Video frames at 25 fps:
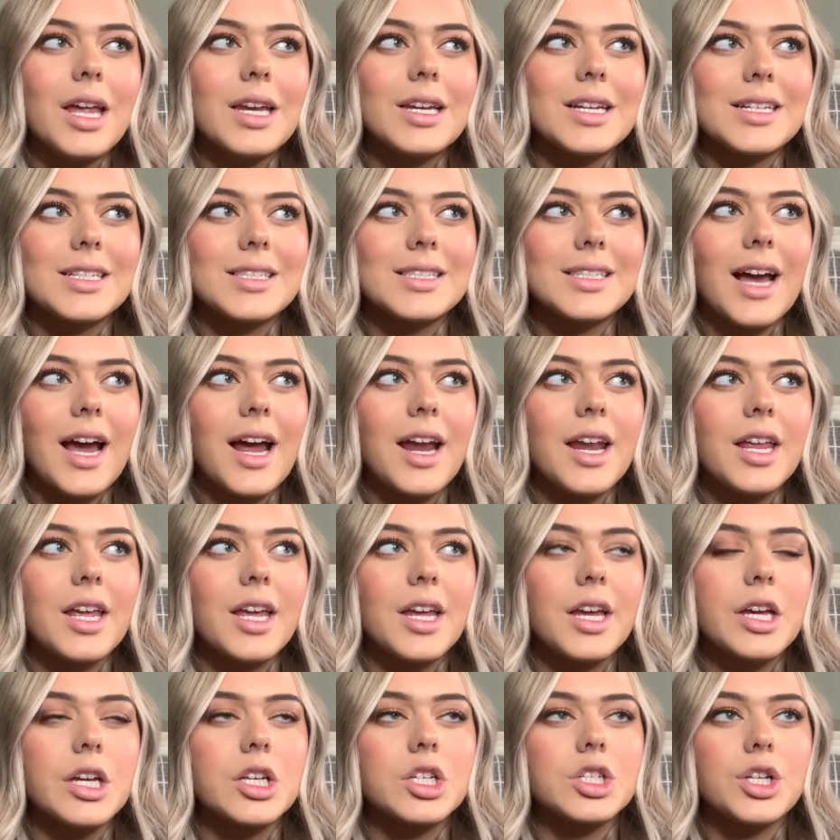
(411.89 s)

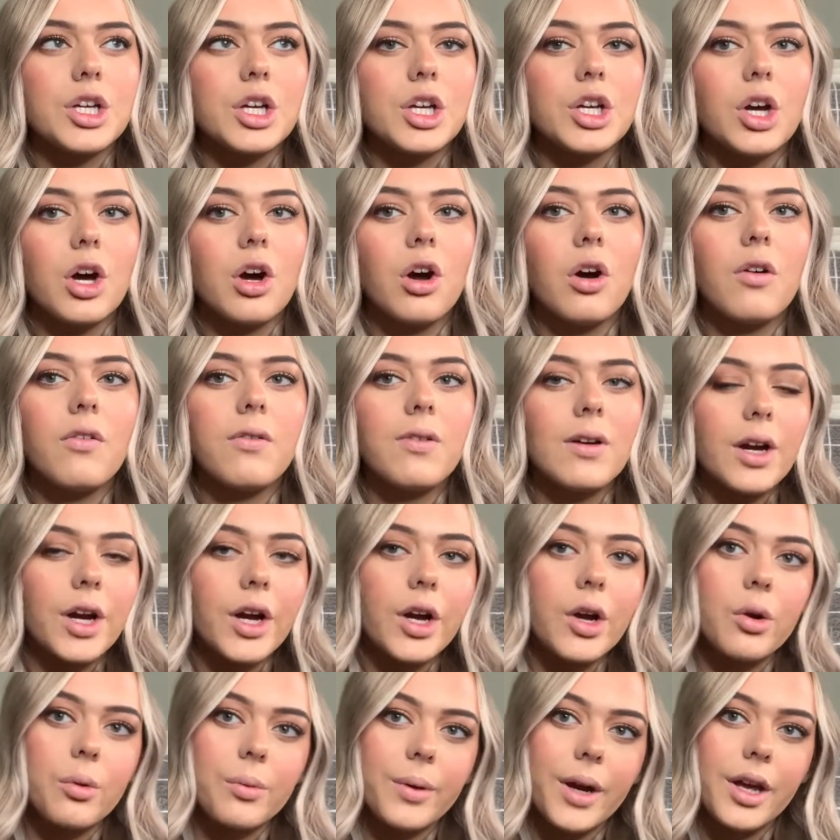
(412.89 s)
deciding to go for a
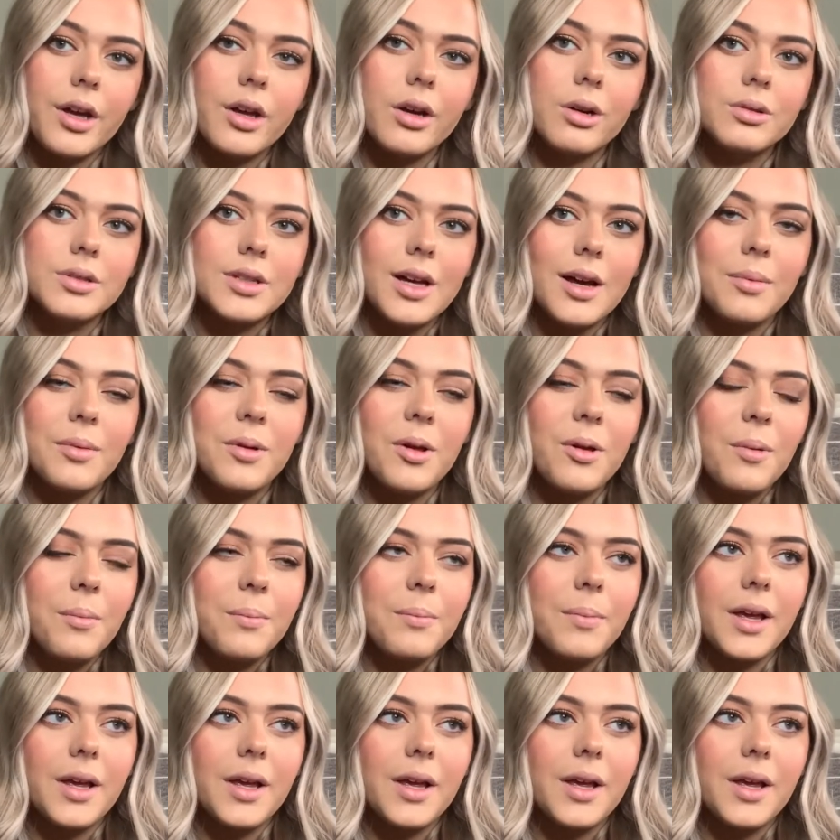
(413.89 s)
Graco double